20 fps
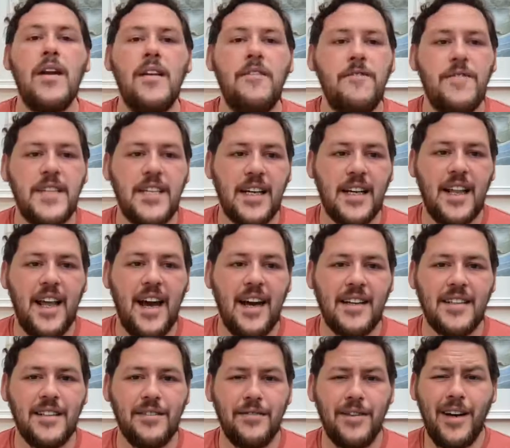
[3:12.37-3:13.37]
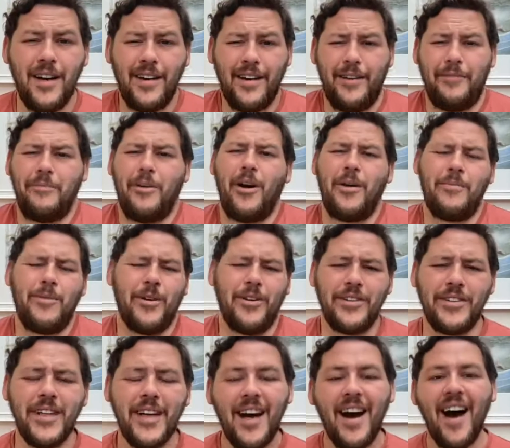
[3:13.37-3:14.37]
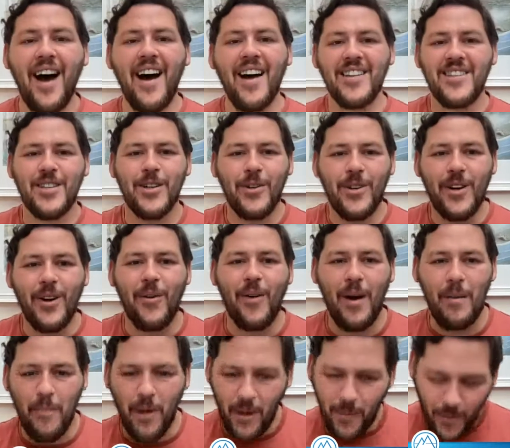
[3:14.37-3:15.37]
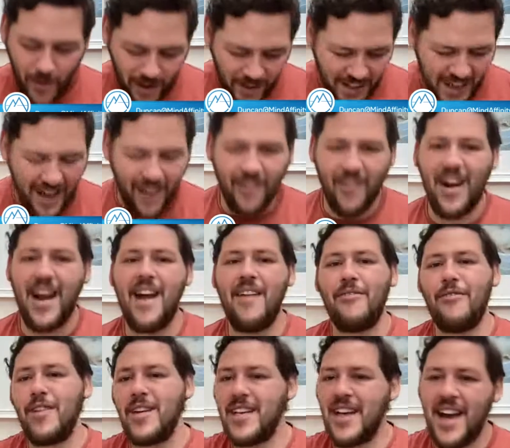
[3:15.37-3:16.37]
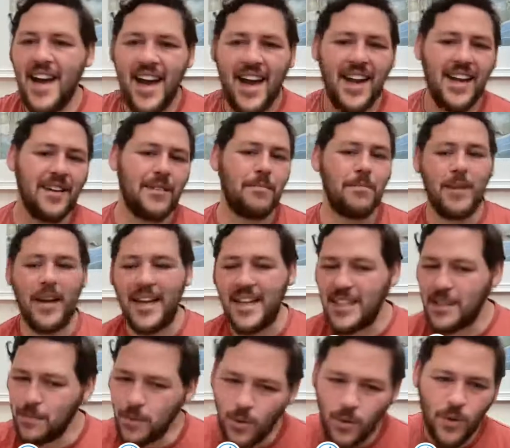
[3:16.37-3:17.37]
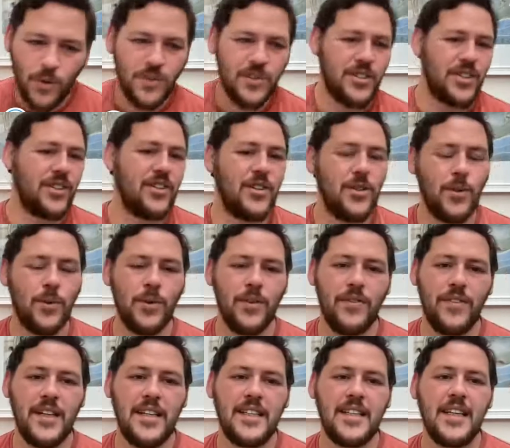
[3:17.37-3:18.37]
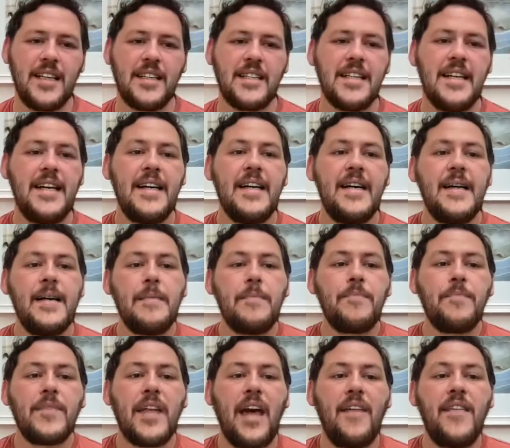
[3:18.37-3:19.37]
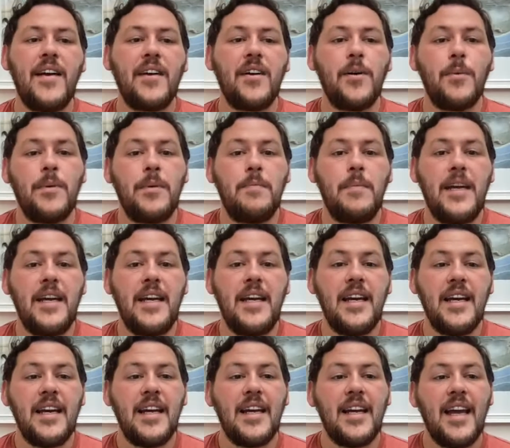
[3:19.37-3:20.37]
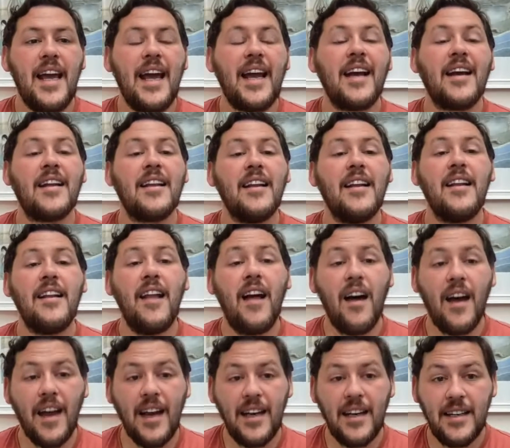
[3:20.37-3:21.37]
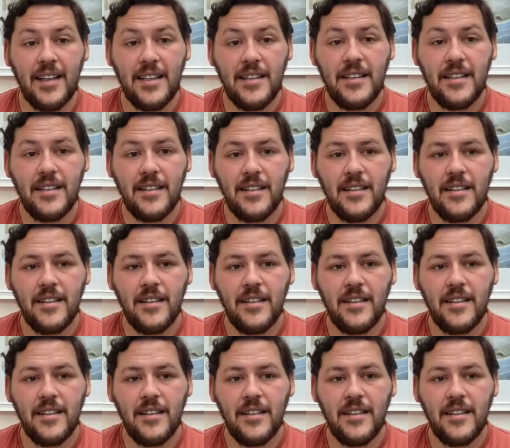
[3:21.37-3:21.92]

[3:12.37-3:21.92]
physically active. I'm not. So, I might work out every day and play sports and do all of these things. And then I would be inclined